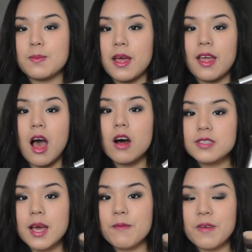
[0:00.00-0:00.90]
my
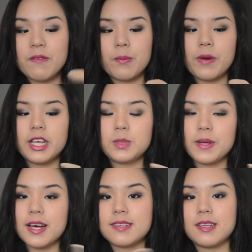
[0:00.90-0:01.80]
all-time favorite brush
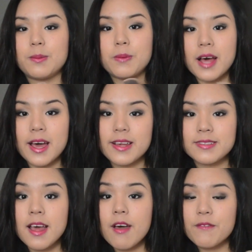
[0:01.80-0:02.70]
because it applies
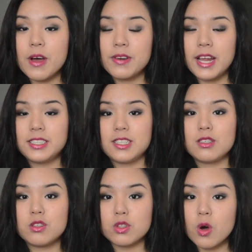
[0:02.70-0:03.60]
foundation
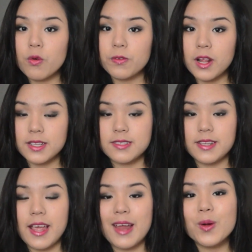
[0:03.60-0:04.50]
so
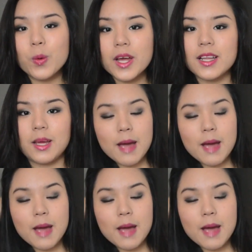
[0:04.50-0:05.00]
flawlessly and quickly.